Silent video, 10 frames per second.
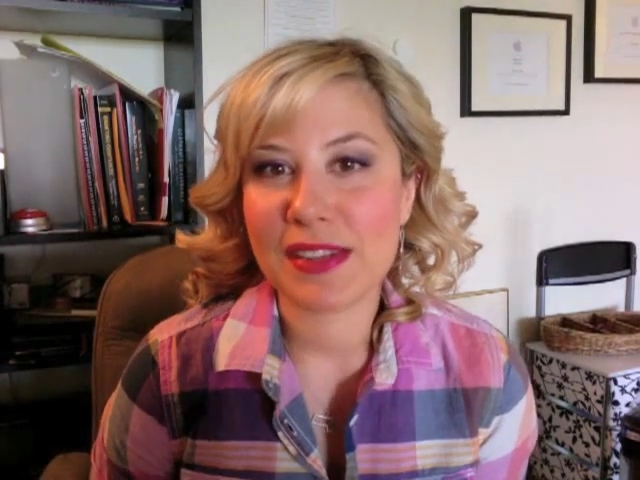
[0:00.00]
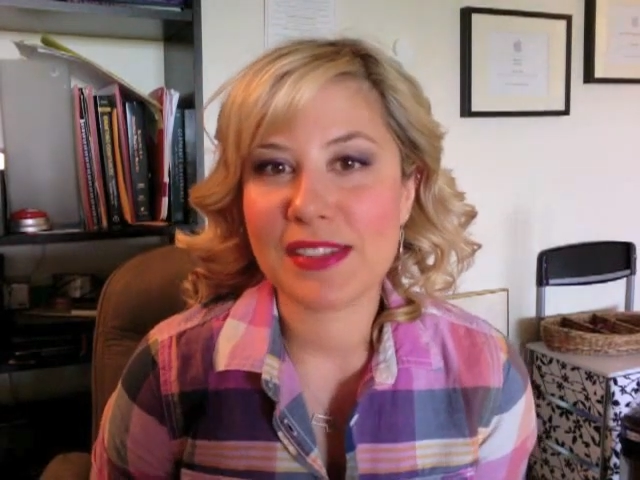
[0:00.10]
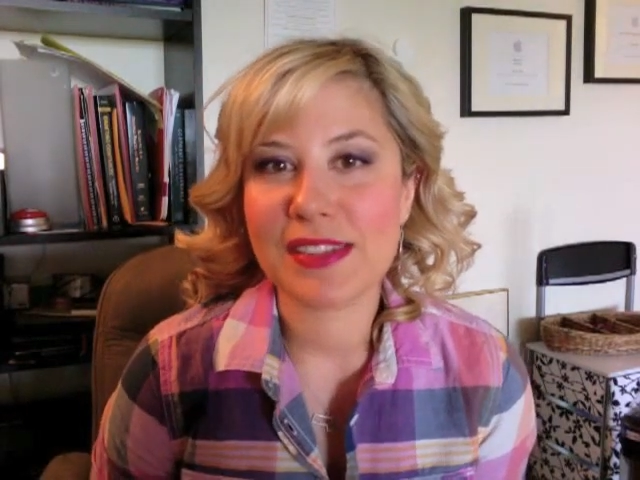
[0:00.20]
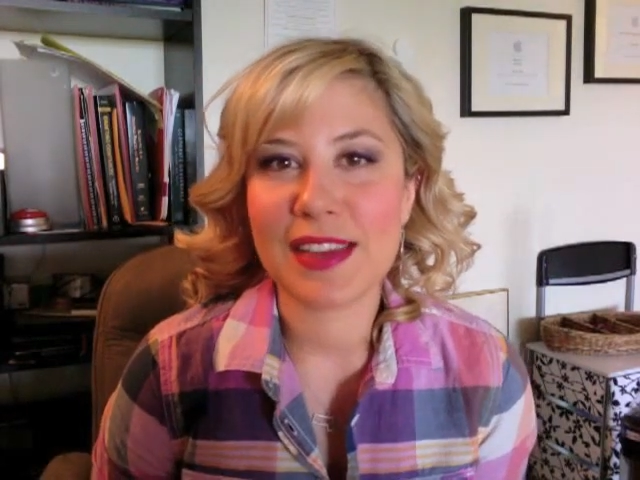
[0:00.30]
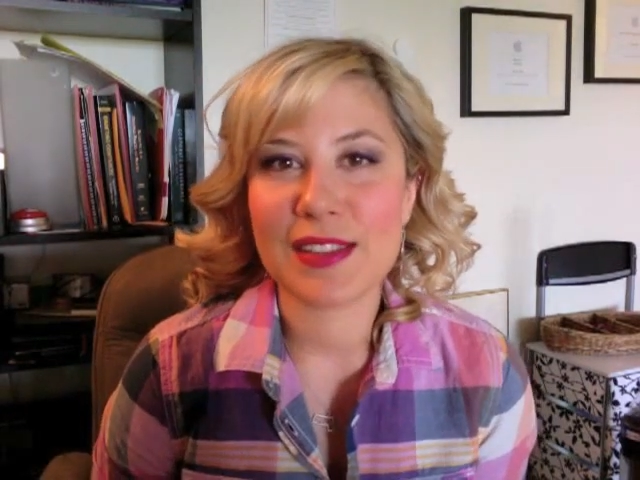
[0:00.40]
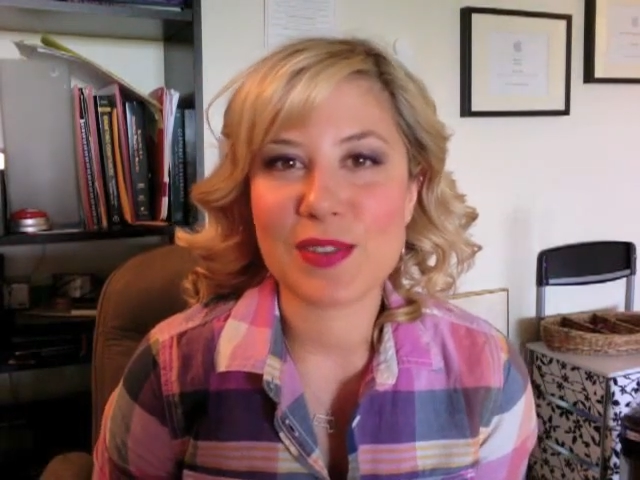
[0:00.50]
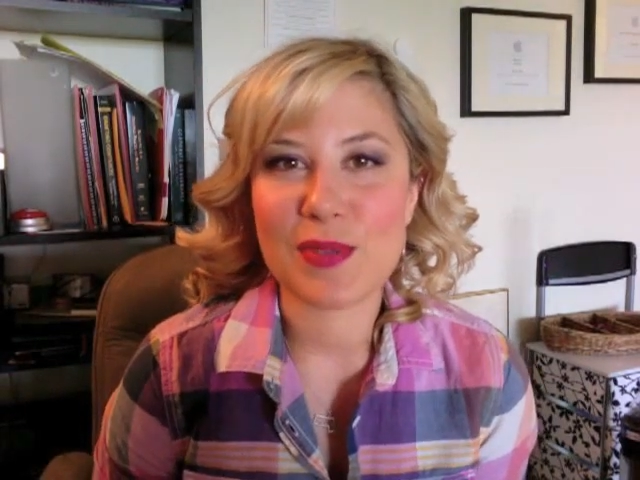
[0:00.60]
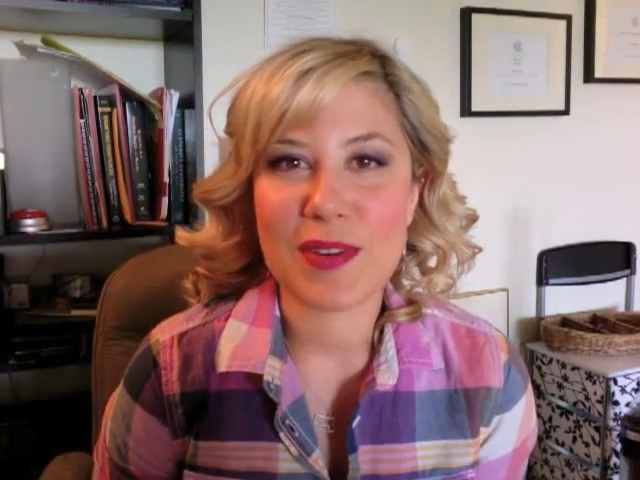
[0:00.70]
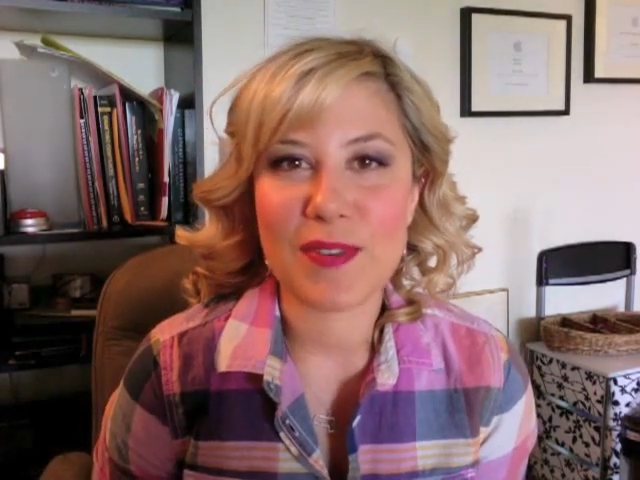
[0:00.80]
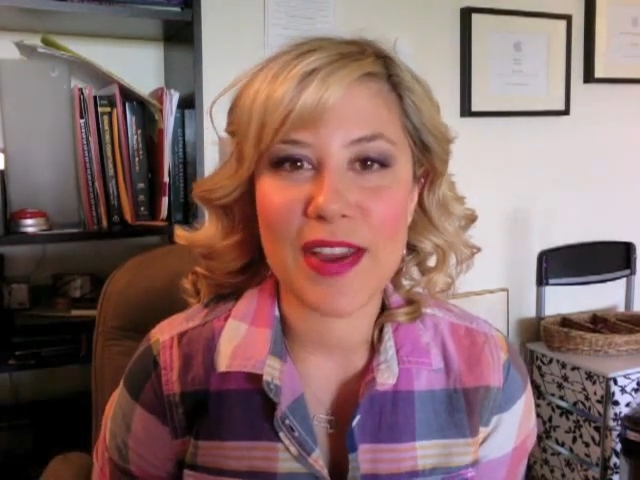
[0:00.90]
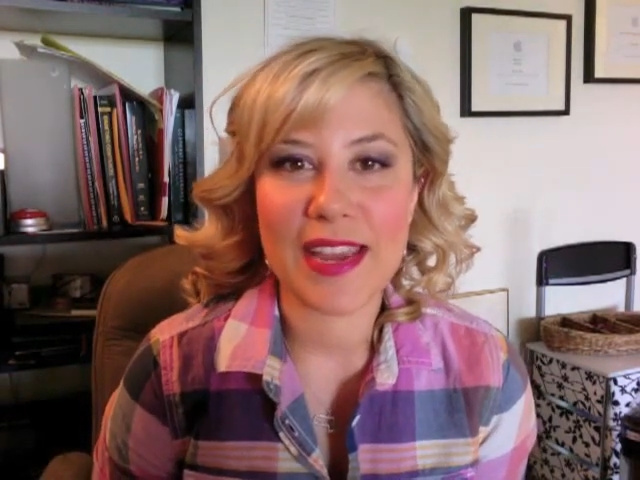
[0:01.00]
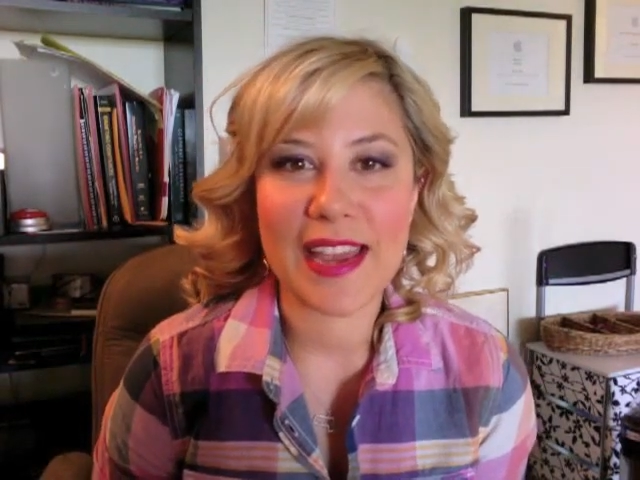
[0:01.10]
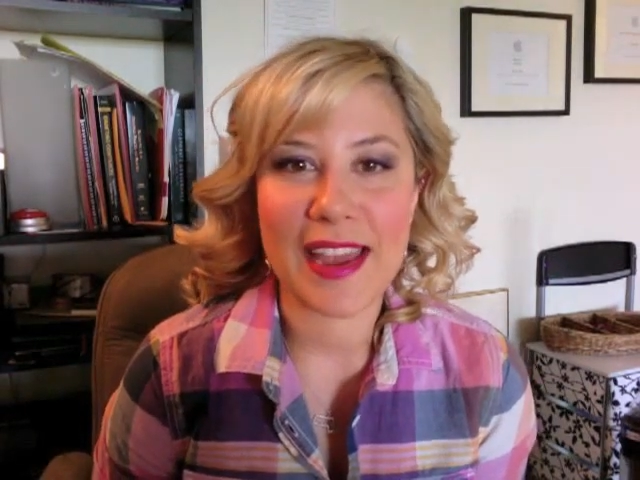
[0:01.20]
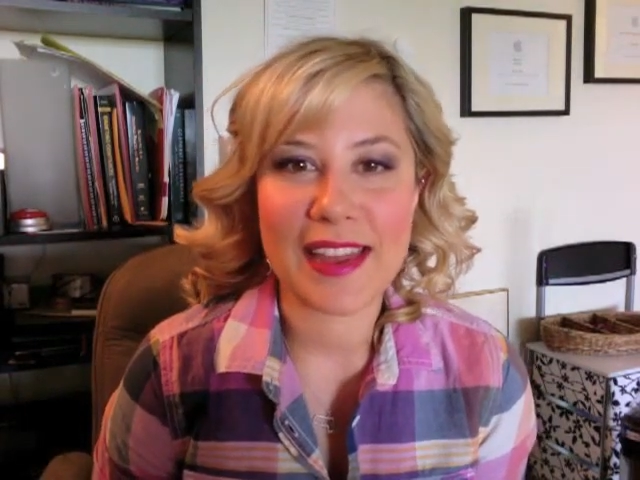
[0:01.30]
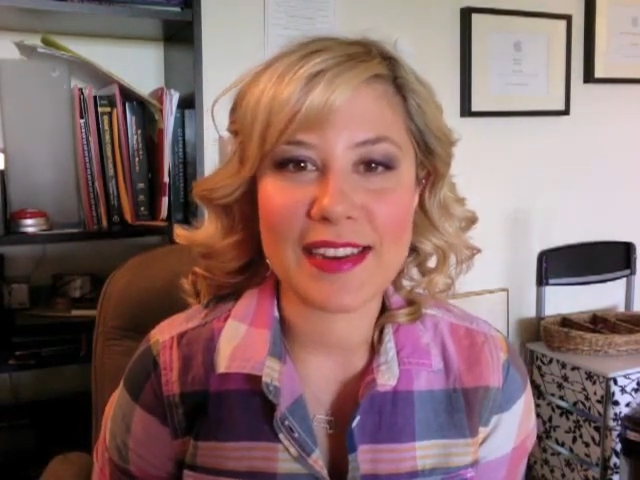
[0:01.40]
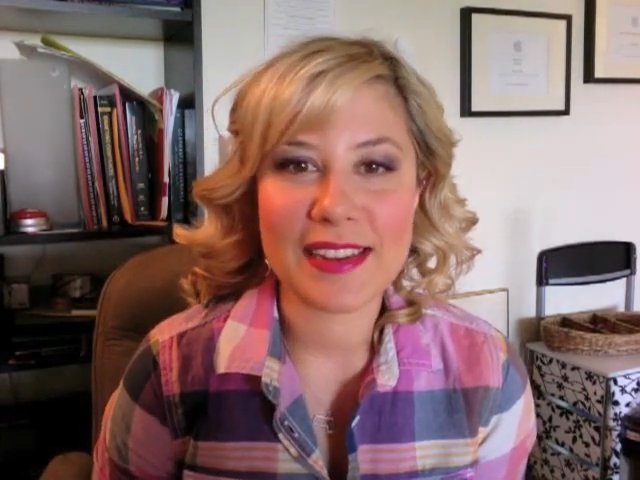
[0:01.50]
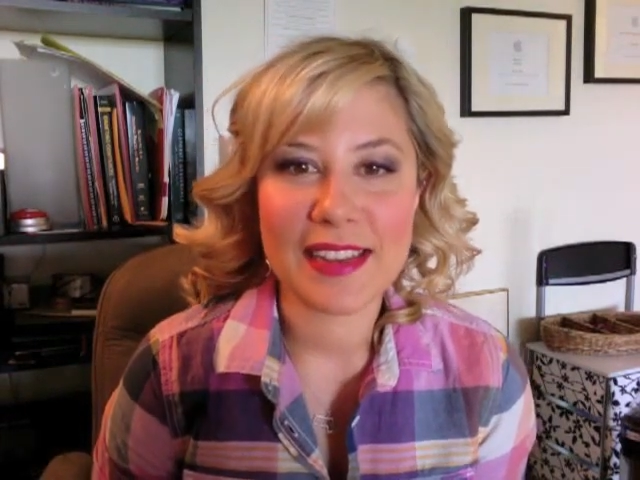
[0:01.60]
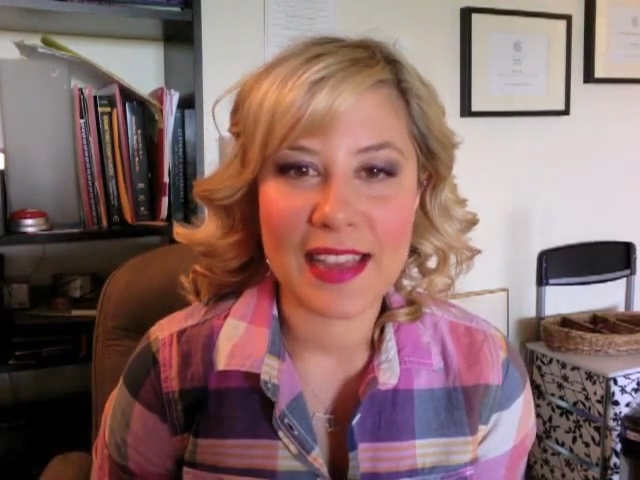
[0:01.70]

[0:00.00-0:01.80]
to answer whatever I can.